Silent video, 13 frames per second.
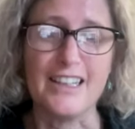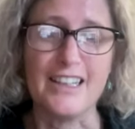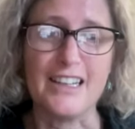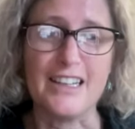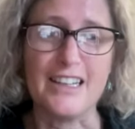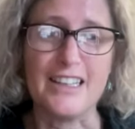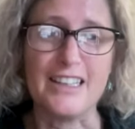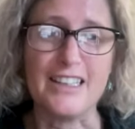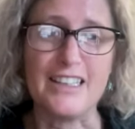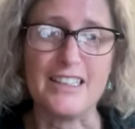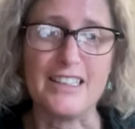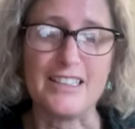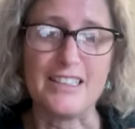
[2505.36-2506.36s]
uh,
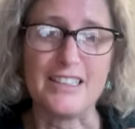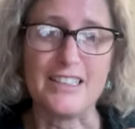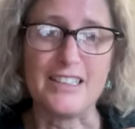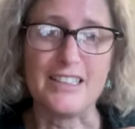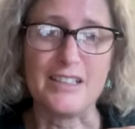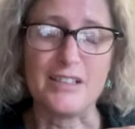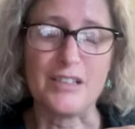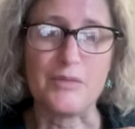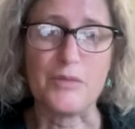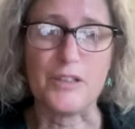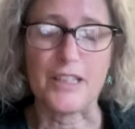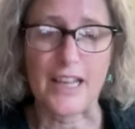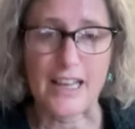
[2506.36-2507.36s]
it, it it
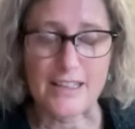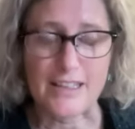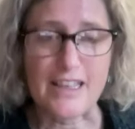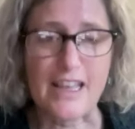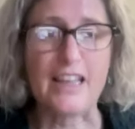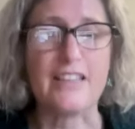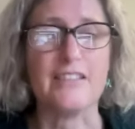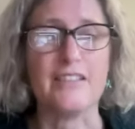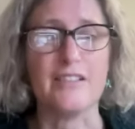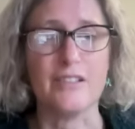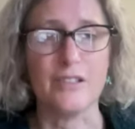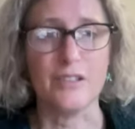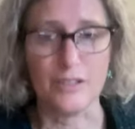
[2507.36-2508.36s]
really has that
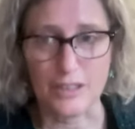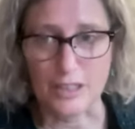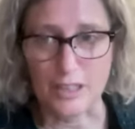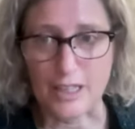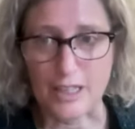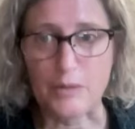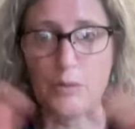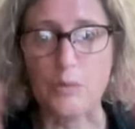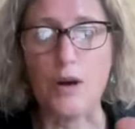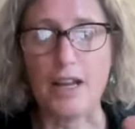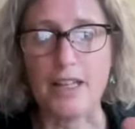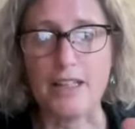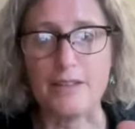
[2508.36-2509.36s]
like
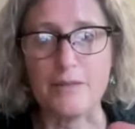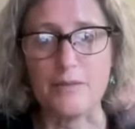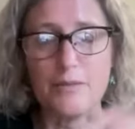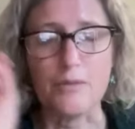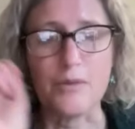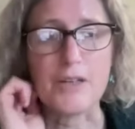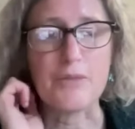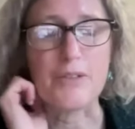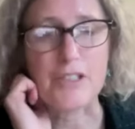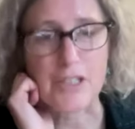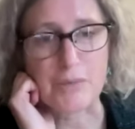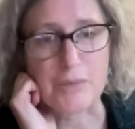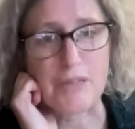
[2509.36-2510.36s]
wide wide
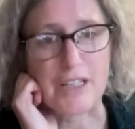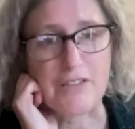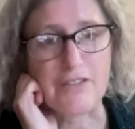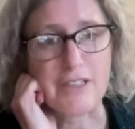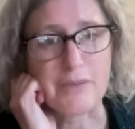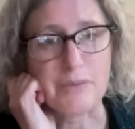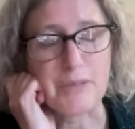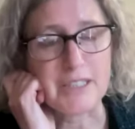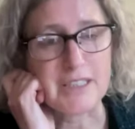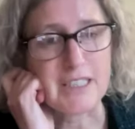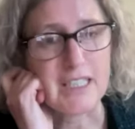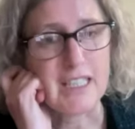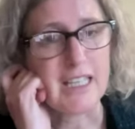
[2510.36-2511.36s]
reaching benefit. But
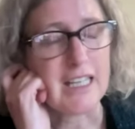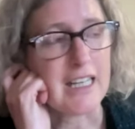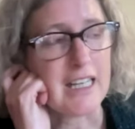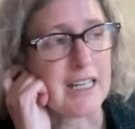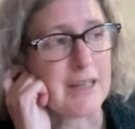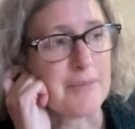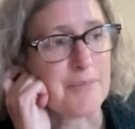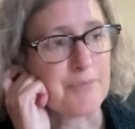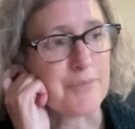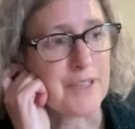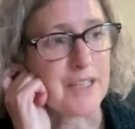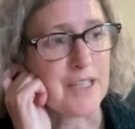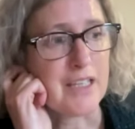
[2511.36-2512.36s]
um,
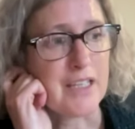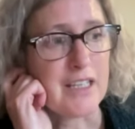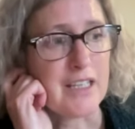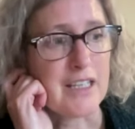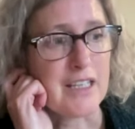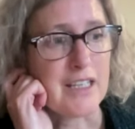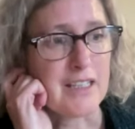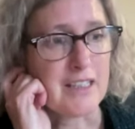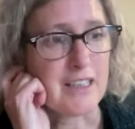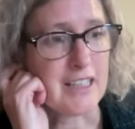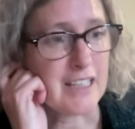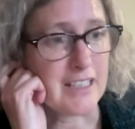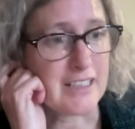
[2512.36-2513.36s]

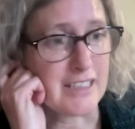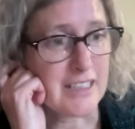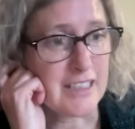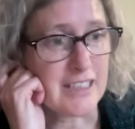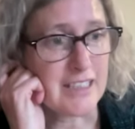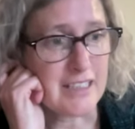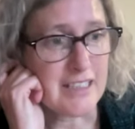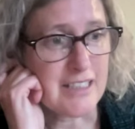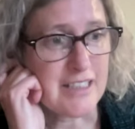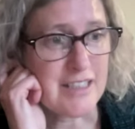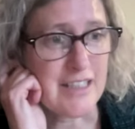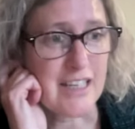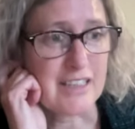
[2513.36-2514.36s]
the idea
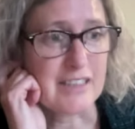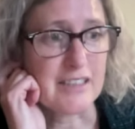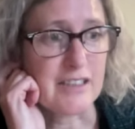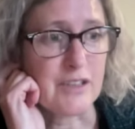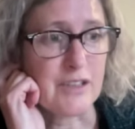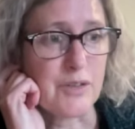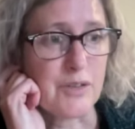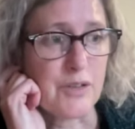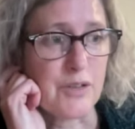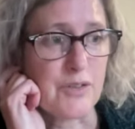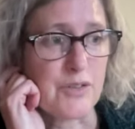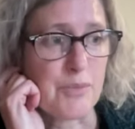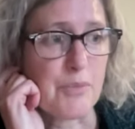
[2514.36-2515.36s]
is that you know there
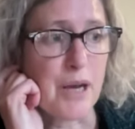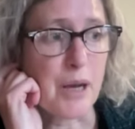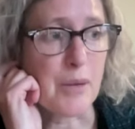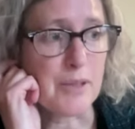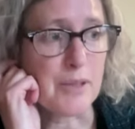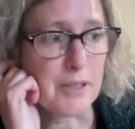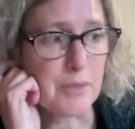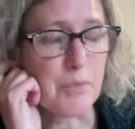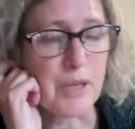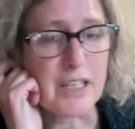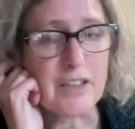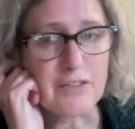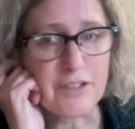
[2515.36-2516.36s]
is a public
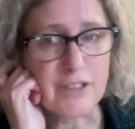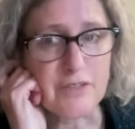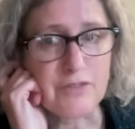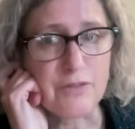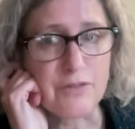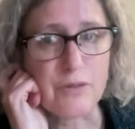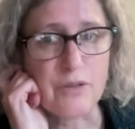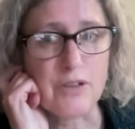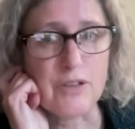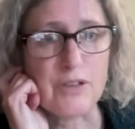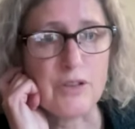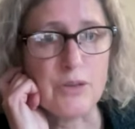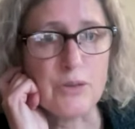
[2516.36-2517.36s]
benefit for
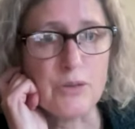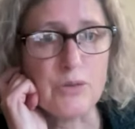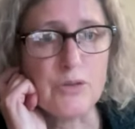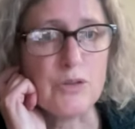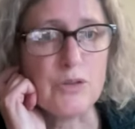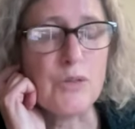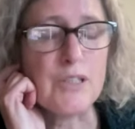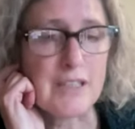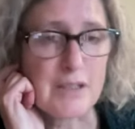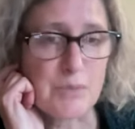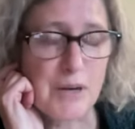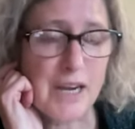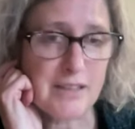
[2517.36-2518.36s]
you doing
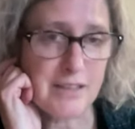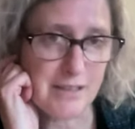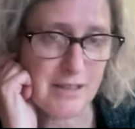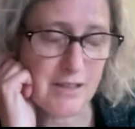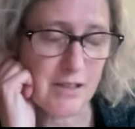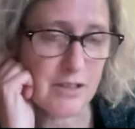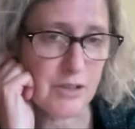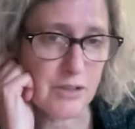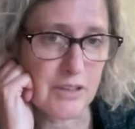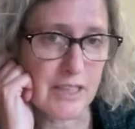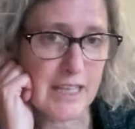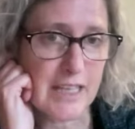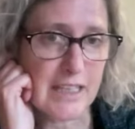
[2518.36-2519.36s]
these practices on your
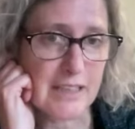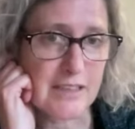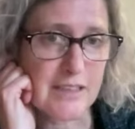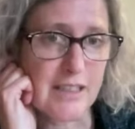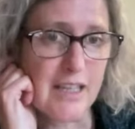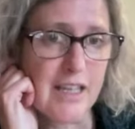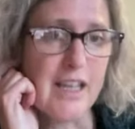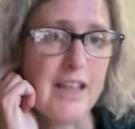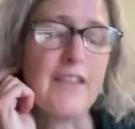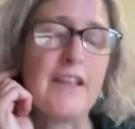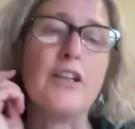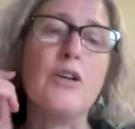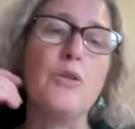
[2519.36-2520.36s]
land
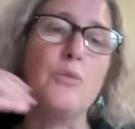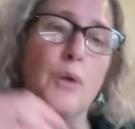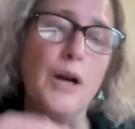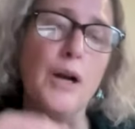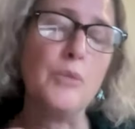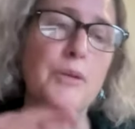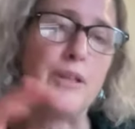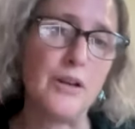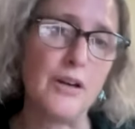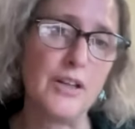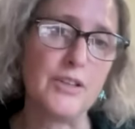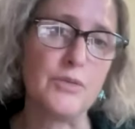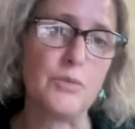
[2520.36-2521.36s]
that go well
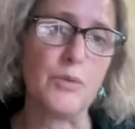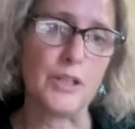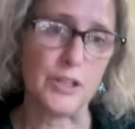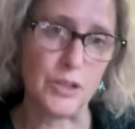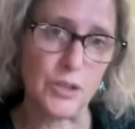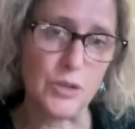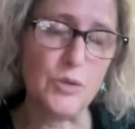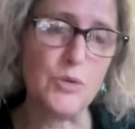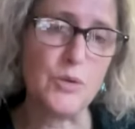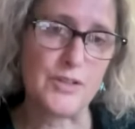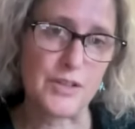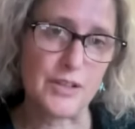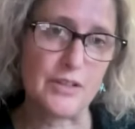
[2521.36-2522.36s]
beyond what you
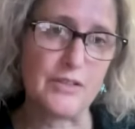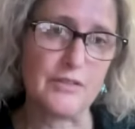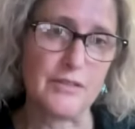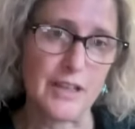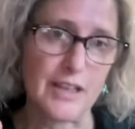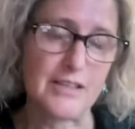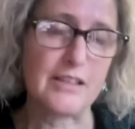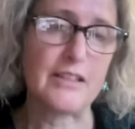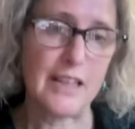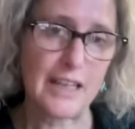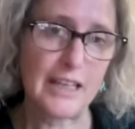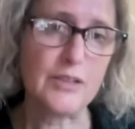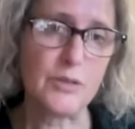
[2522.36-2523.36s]
as a as a
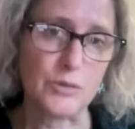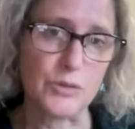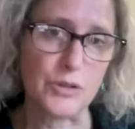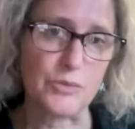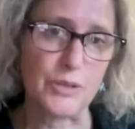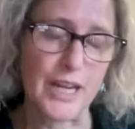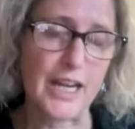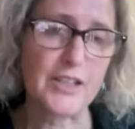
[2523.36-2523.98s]
landowner would